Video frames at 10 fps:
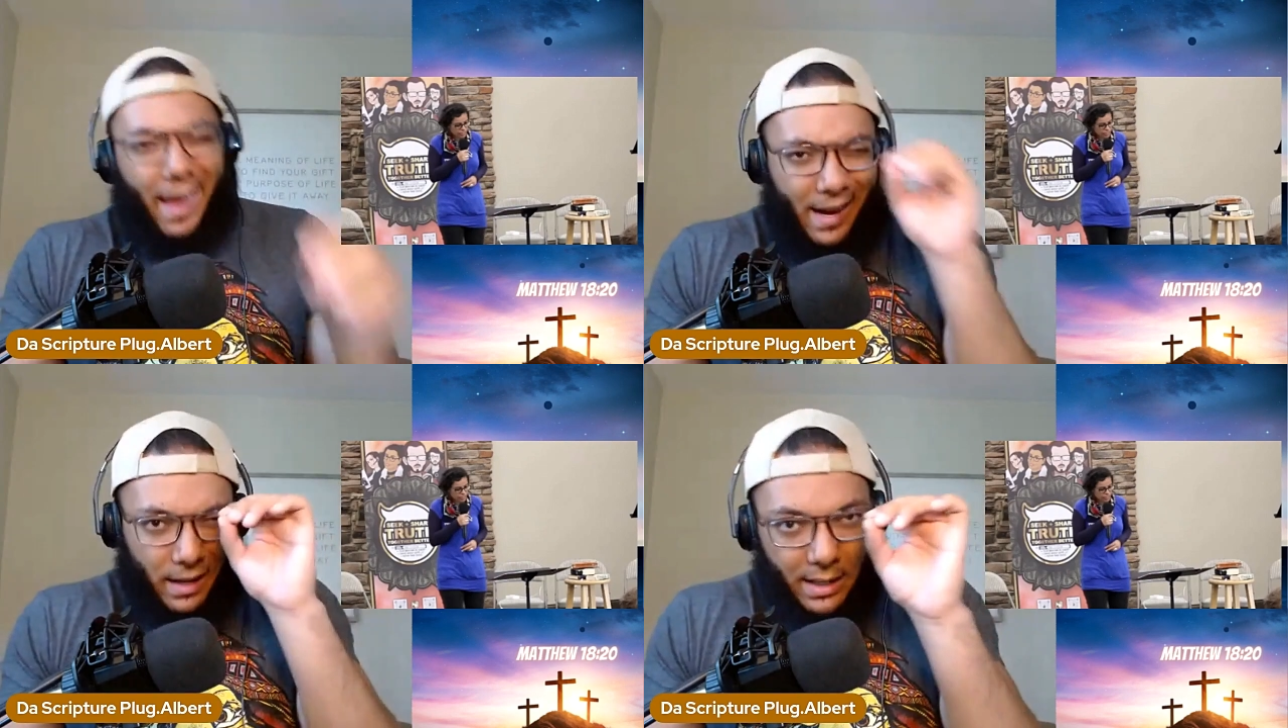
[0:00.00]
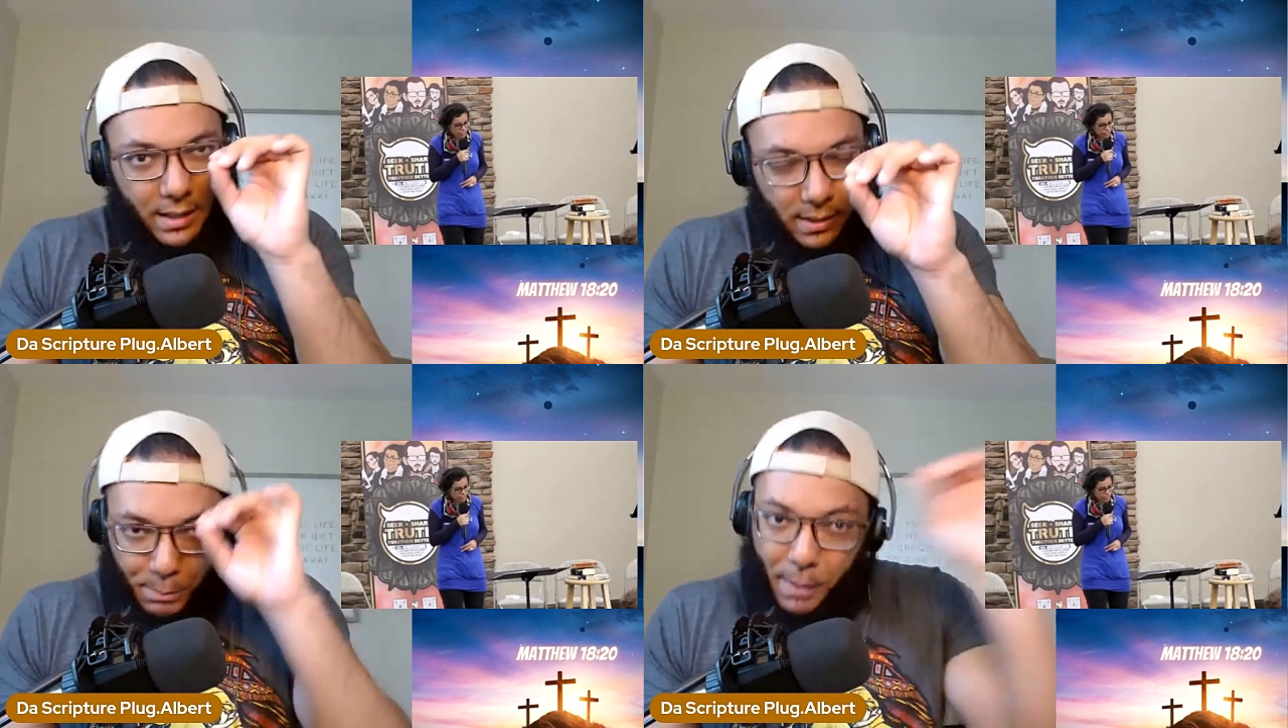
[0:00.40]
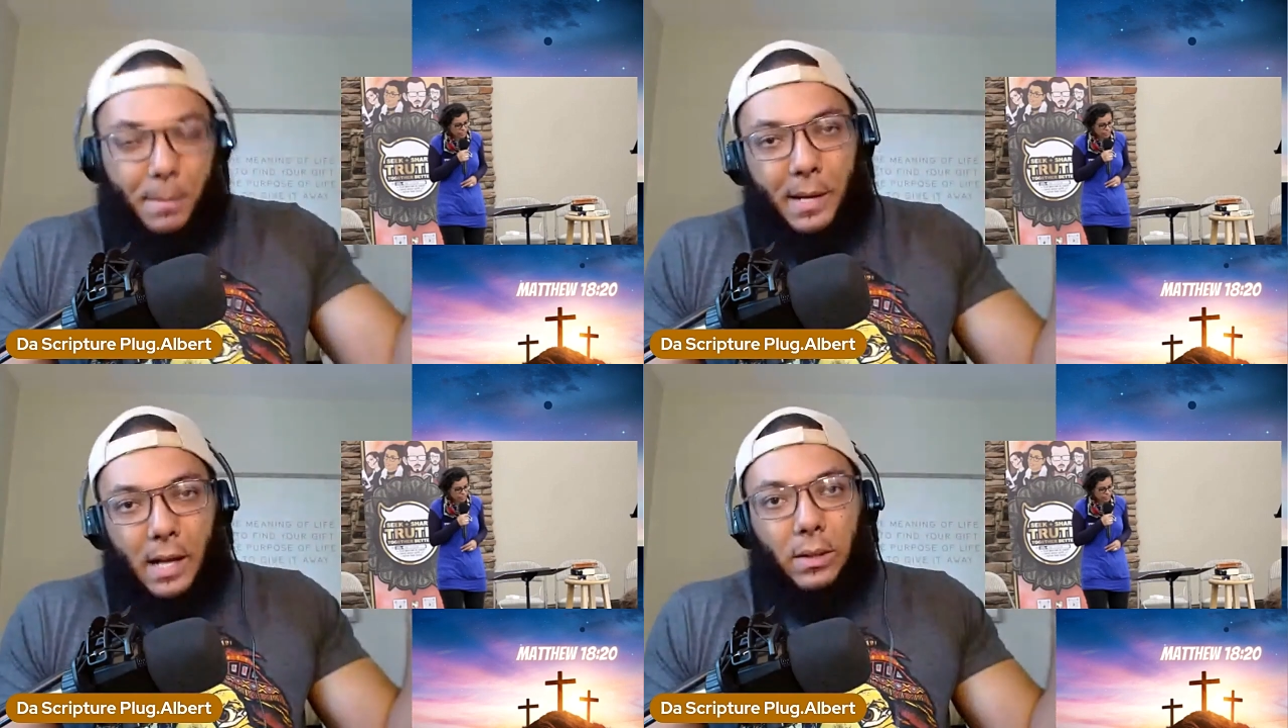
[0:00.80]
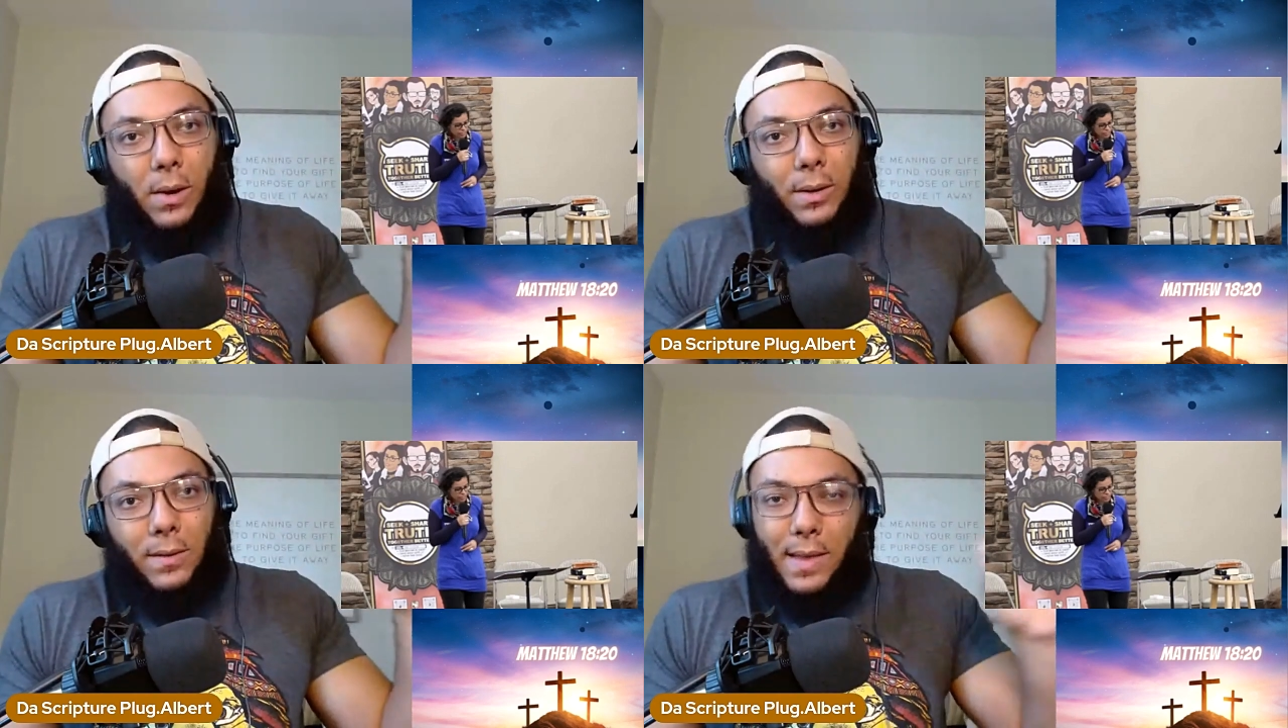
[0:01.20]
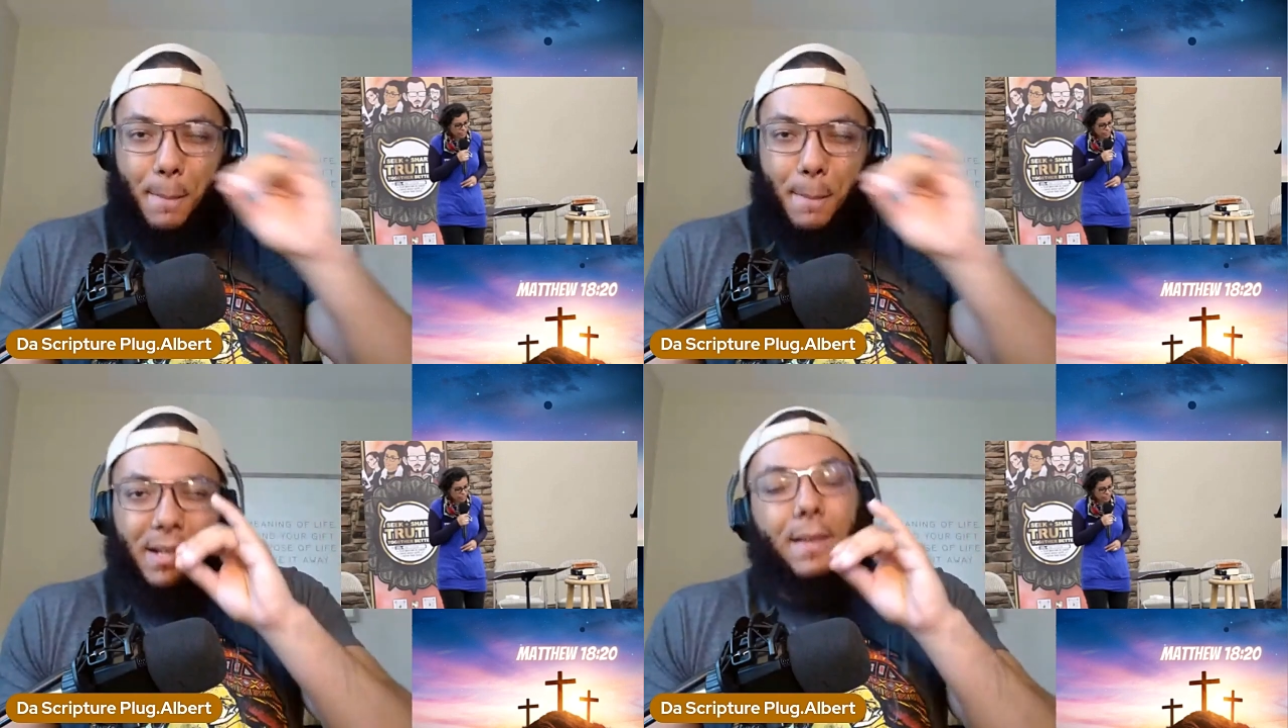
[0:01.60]
at least, probably been out longer than
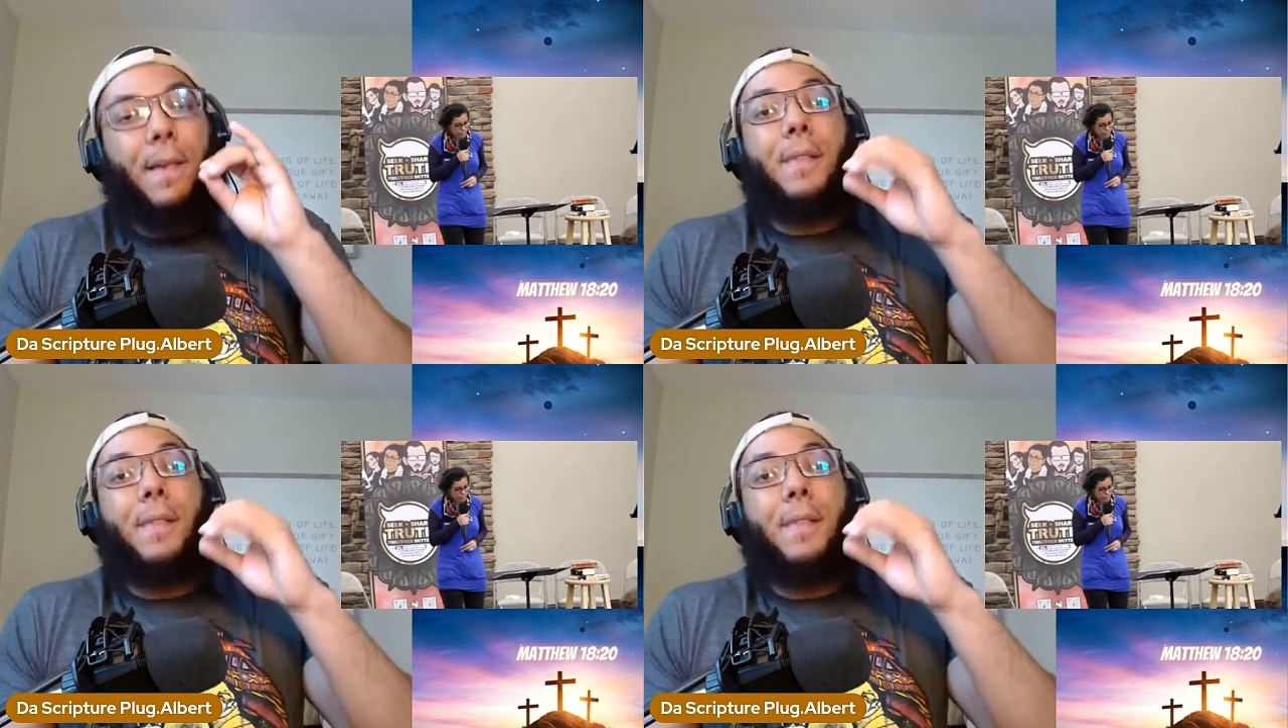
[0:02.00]
that, but